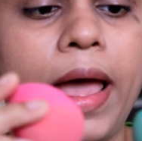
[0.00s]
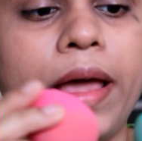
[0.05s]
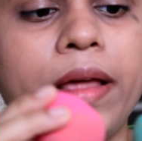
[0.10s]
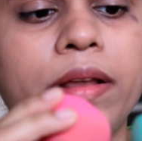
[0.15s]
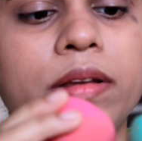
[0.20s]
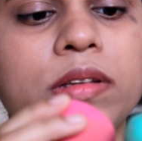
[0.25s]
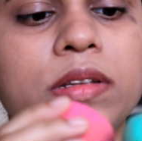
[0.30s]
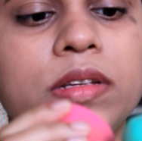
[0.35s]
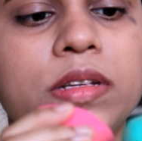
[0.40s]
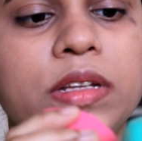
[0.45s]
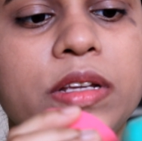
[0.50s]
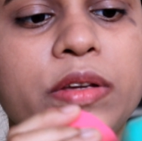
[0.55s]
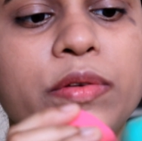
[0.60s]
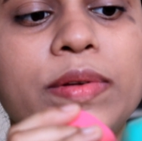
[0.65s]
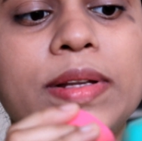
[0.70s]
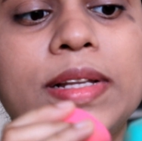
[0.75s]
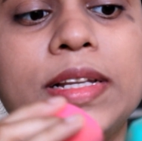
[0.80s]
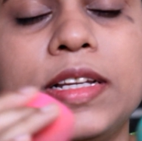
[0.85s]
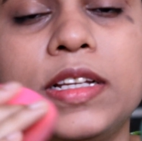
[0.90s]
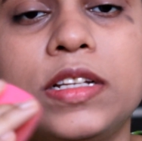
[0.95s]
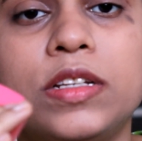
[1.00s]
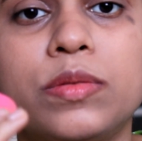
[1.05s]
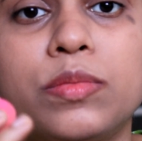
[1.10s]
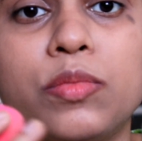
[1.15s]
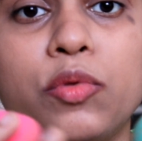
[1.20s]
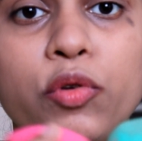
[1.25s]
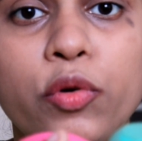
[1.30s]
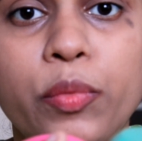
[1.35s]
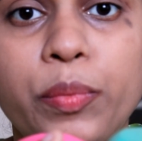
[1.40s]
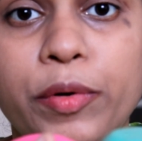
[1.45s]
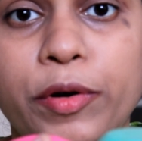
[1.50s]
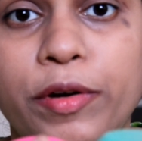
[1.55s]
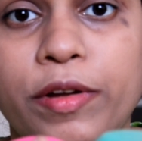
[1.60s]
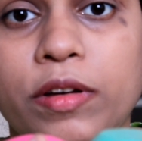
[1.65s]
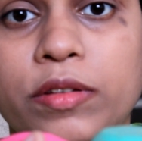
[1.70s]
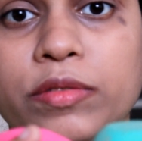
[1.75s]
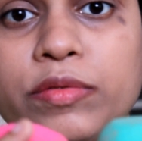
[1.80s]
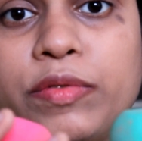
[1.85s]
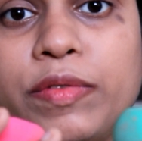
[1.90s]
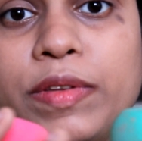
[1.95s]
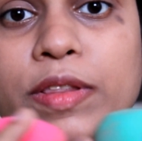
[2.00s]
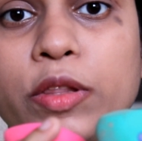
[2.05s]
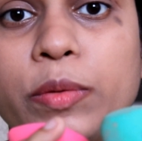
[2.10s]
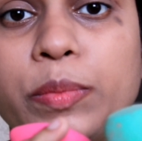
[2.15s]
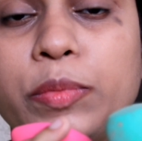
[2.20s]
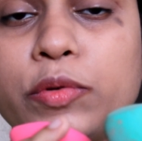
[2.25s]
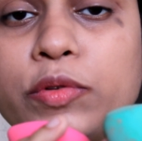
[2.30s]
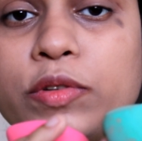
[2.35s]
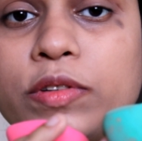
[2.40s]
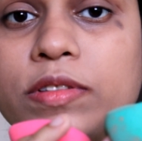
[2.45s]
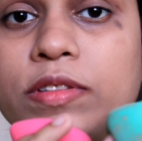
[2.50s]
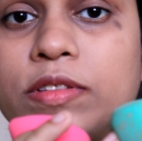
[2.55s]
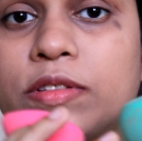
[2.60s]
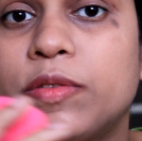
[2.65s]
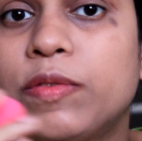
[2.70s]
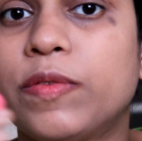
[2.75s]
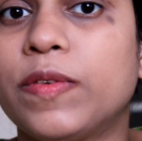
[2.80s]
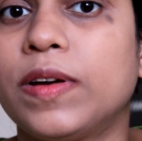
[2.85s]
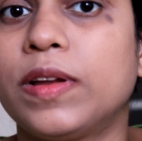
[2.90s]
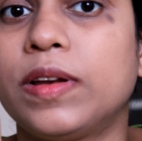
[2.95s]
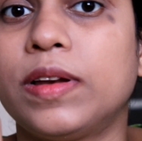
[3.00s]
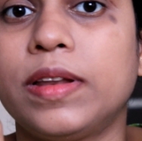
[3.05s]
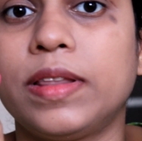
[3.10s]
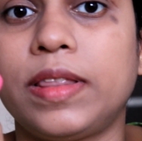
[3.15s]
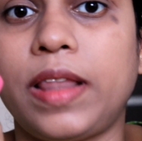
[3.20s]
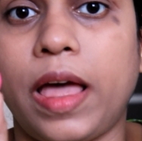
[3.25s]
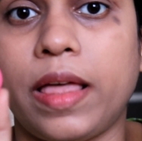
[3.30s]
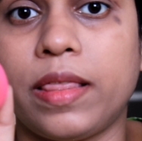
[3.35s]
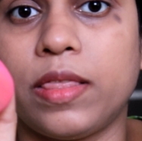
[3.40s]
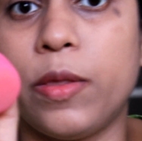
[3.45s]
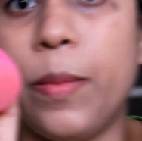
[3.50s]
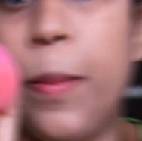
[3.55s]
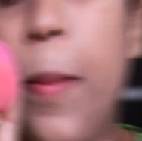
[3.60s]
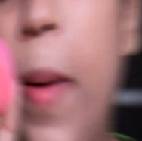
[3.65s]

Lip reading: and you will need more product with the Puna Store one than the